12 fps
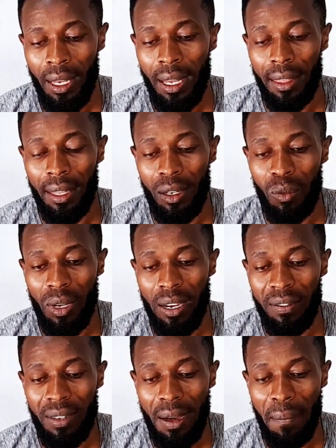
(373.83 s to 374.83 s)
Then we
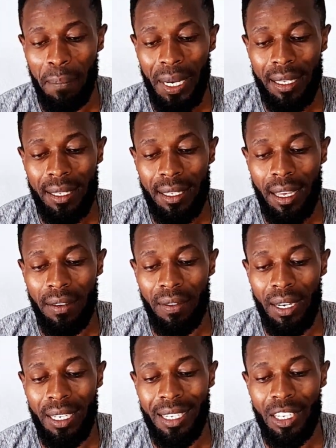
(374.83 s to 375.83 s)
have number
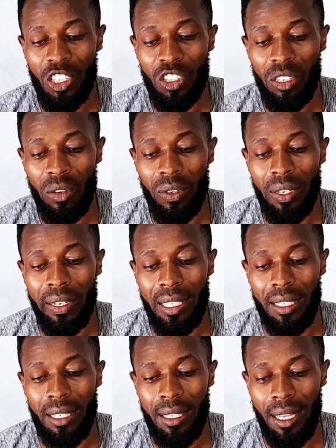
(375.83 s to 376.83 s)
7, injury
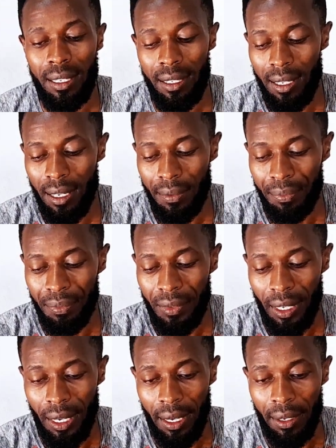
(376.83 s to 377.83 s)
resistance.
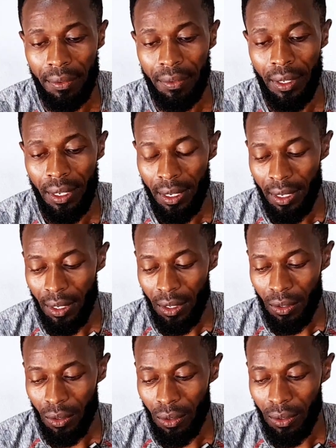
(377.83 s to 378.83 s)
Yeah.
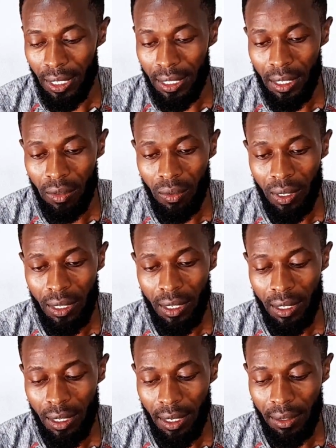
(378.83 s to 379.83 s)
So injury
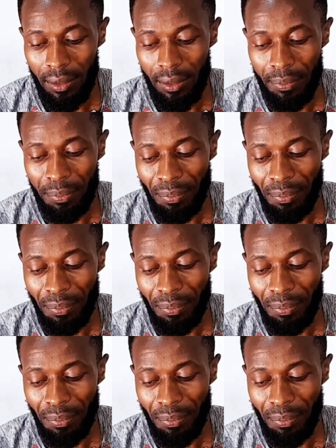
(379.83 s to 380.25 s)
resistance.